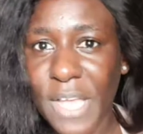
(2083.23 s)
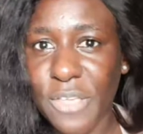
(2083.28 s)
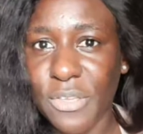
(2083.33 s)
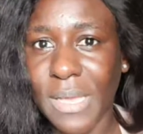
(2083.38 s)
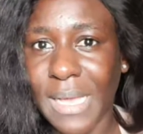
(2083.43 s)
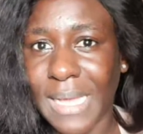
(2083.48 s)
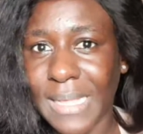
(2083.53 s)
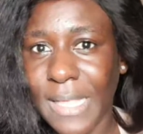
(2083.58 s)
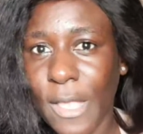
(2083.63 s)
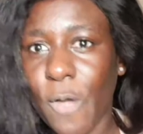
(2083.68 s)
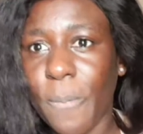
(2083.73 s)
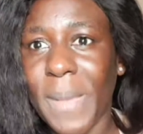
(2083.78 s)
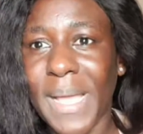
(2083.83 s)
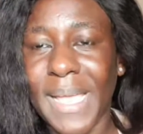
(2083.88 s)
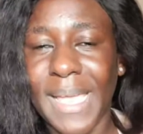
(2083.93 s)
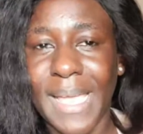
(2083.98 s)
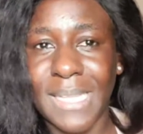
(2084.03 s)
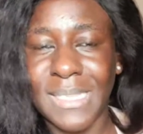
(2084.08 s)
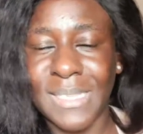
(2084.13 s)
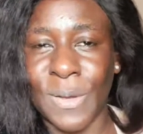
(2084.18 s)
you can help her
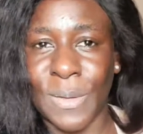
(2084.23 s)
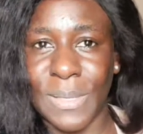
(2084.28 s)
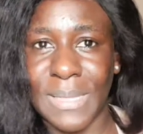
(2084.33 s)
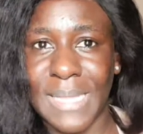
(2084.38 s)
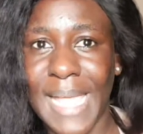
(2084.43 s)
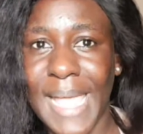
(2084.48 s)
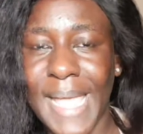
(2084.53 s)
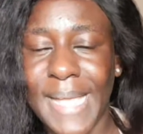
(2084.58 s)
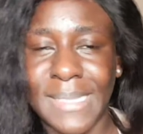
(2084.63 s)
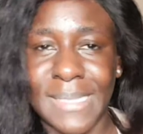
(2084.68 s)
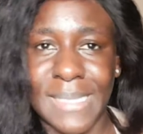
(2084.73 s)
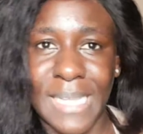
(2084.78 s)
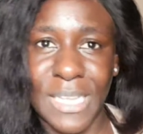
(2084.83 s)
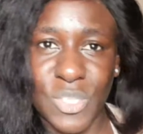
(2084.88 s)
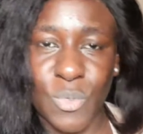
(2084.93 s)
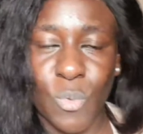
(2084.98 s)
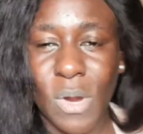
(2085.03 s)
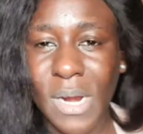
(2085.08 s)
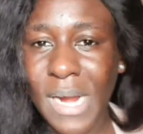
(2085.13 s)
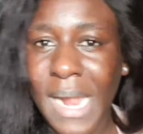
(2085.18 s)
get connect,
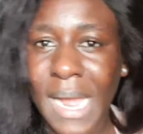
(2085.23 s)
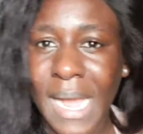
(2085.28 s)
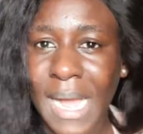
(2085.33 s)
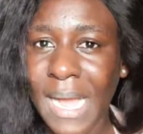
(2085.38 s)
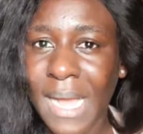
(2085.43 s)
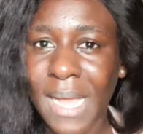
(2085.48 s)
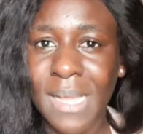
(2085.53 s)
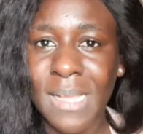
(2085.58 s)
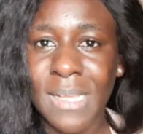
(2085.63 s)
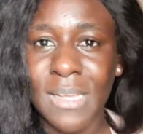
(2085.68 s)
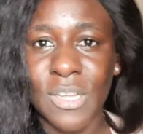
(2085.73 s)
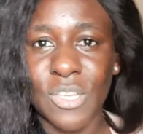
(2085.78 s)
network her,